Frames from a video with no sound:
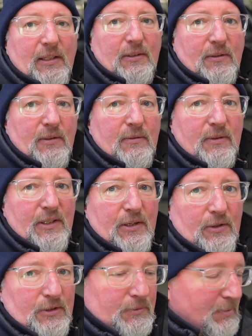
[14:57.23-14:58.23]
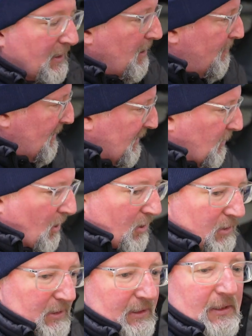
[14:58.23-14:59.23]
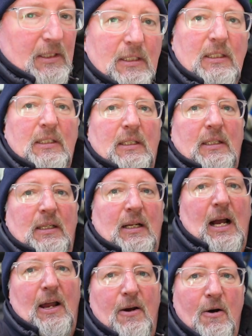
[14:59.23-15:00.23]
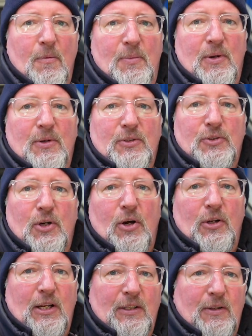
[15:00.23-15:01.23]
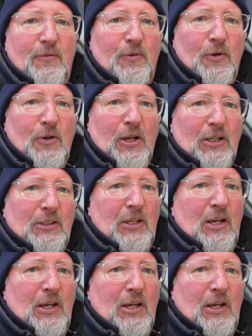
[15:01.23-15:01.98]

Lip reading: and the video is becoming long. I hope you enjoyed it. If you did,